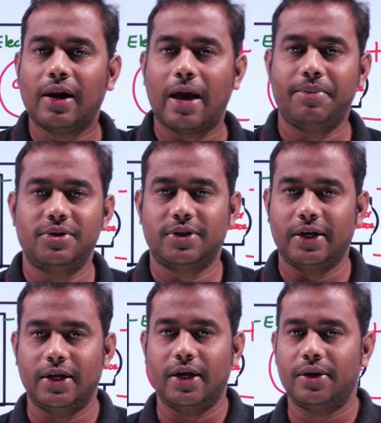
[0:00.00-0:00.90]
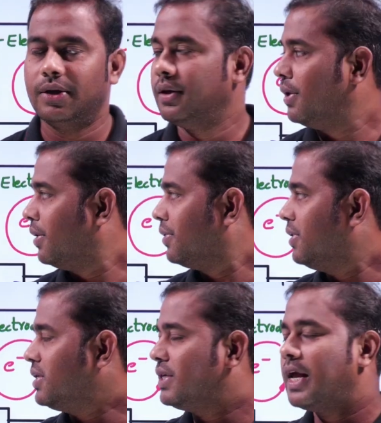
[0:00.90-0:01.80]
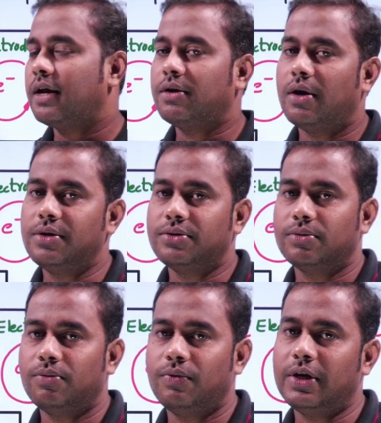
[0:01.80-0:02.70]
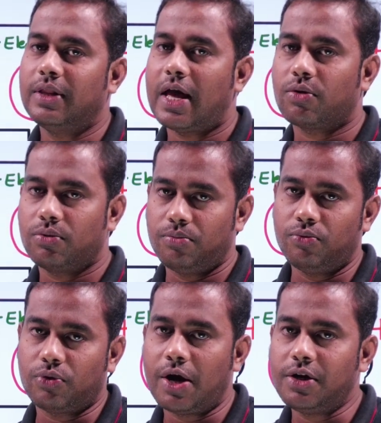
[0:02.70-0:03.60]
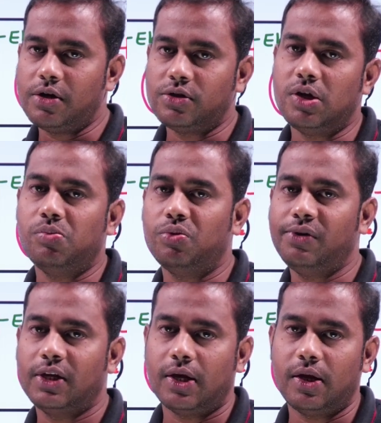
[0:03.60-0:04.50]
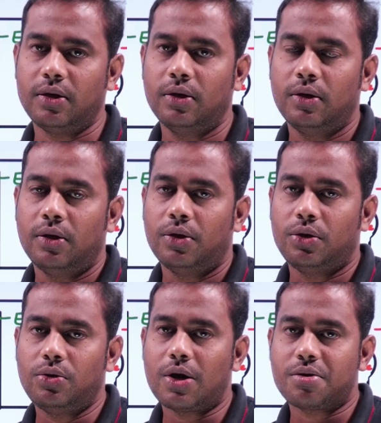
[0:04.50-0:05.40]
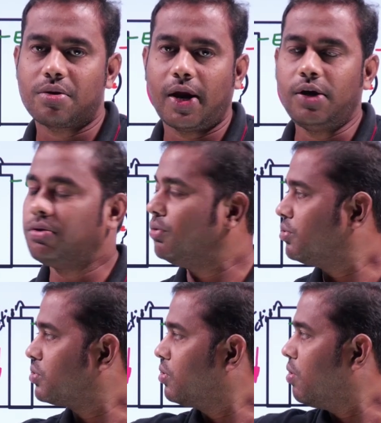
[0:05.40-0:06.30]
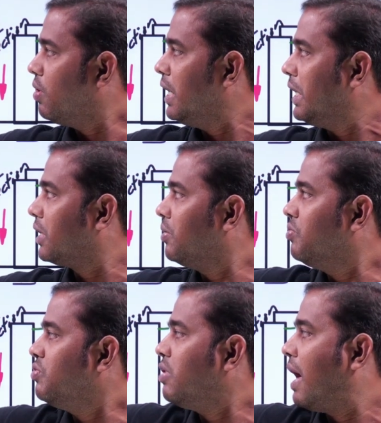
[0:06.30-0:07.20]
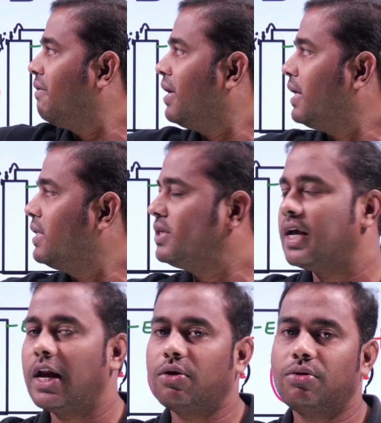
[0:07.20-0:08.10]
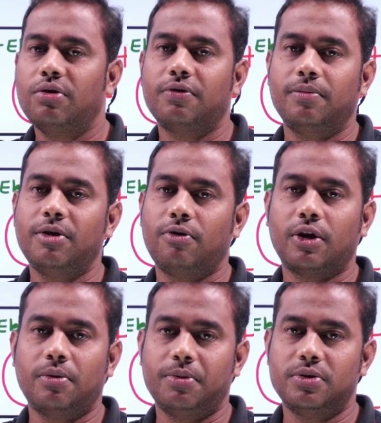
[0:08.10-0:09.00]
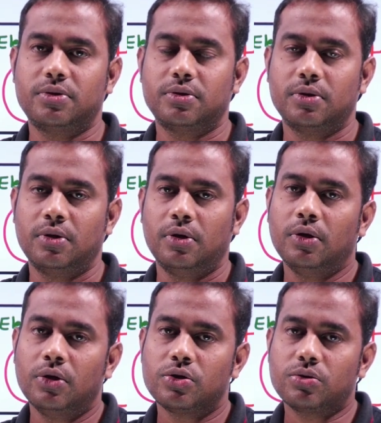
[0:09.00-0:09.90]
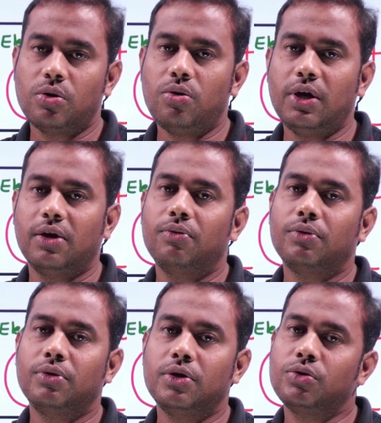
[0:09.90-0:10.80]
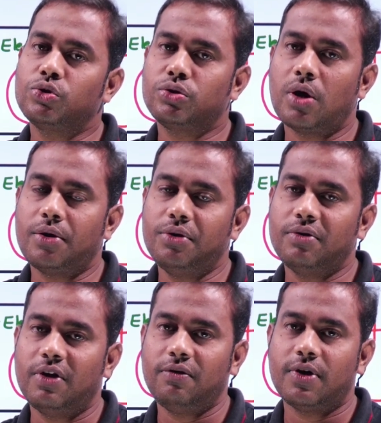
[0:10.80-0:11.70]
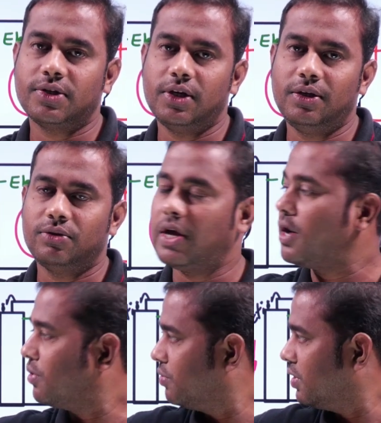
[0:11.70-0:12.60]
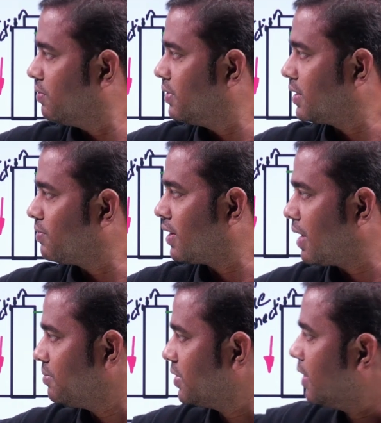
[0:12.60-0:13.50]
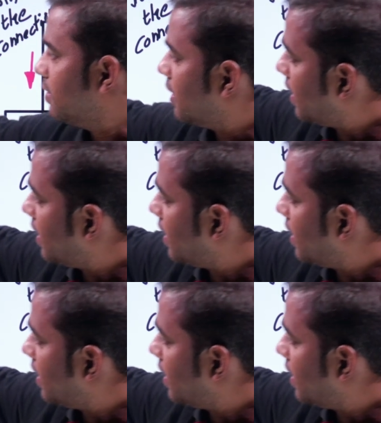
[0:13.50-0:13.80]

will happen is that here, these electrons, when they are continuously moving here, you are trying to slowly remove away this electrode from the workpiece. Slowly, you should not do it very fastly, you have to do it, that's what I am said